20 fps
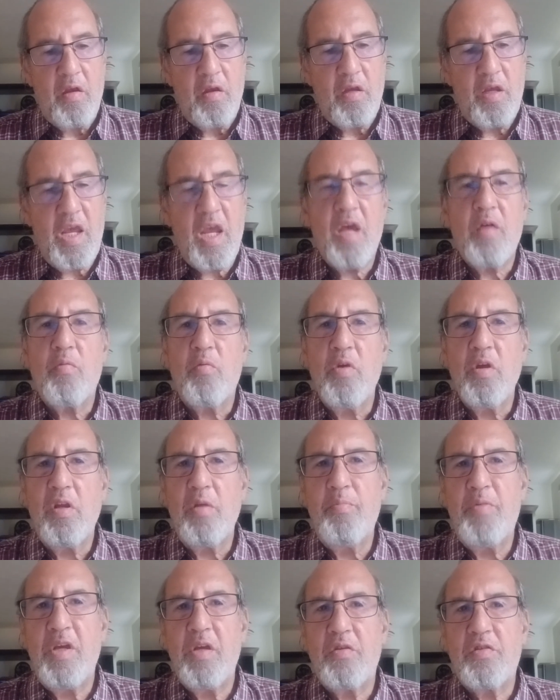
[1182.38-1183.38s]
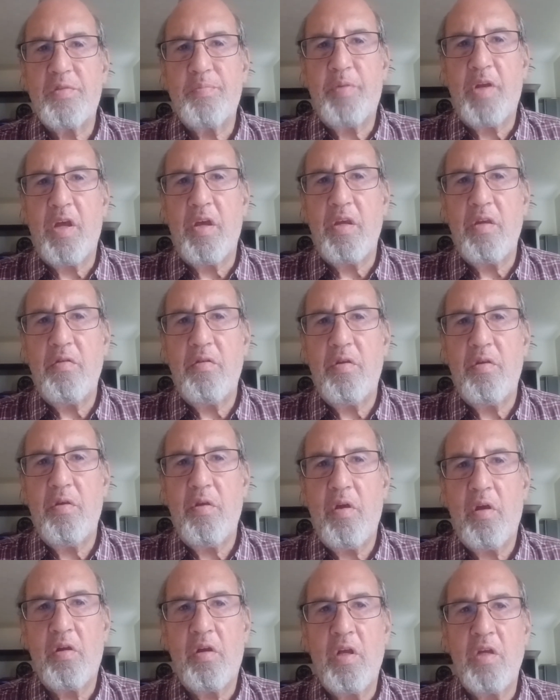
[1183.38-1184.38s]
can't really be explained
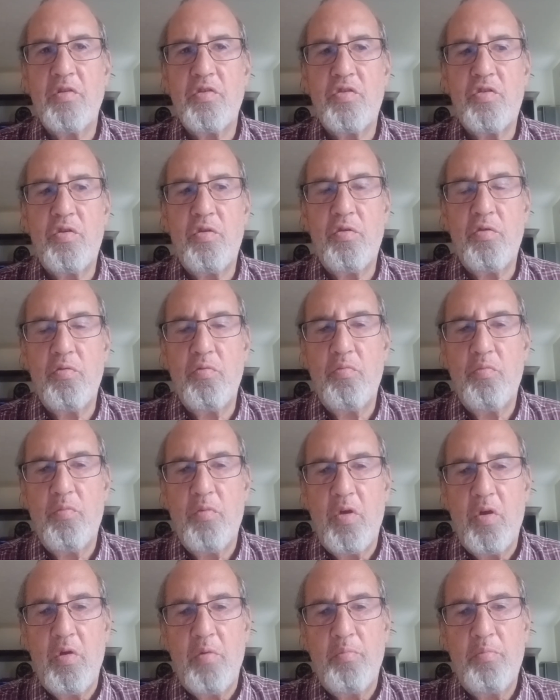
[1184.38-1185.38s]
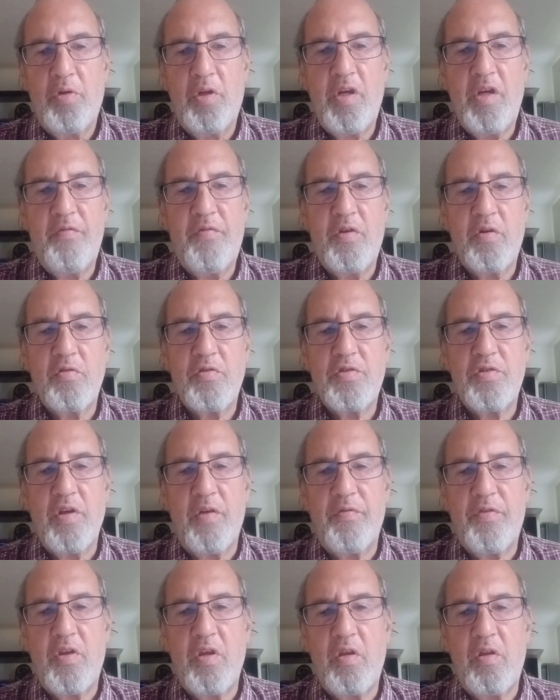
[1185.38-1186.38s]
unless you believe there's
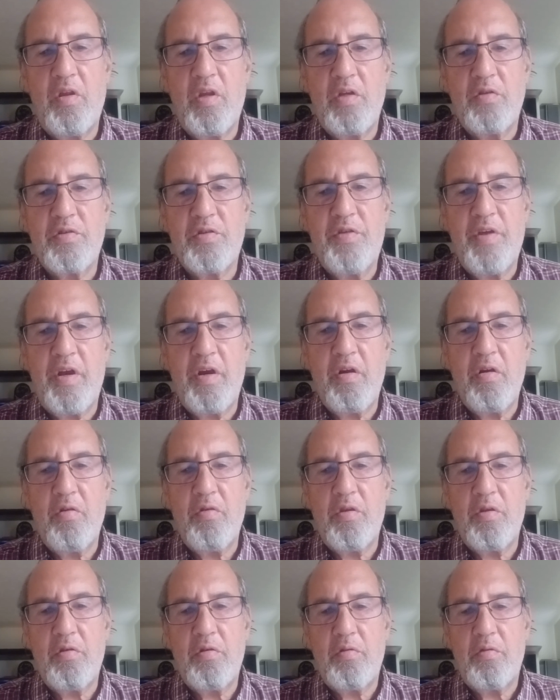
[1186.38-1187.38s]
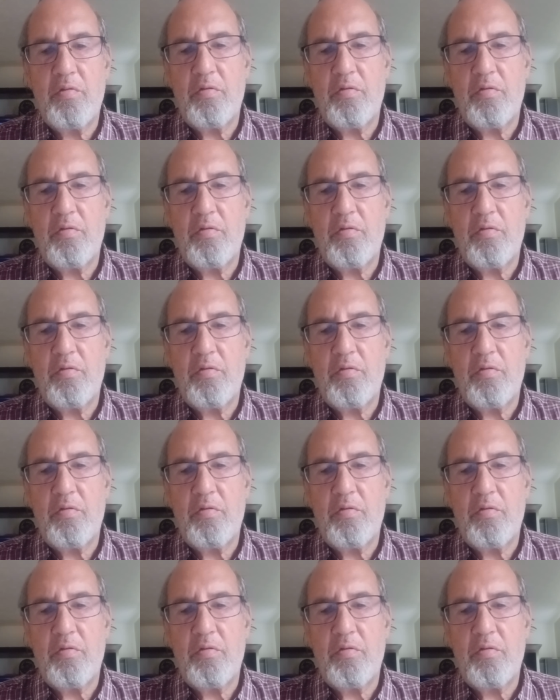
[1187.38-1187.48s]
something that's there that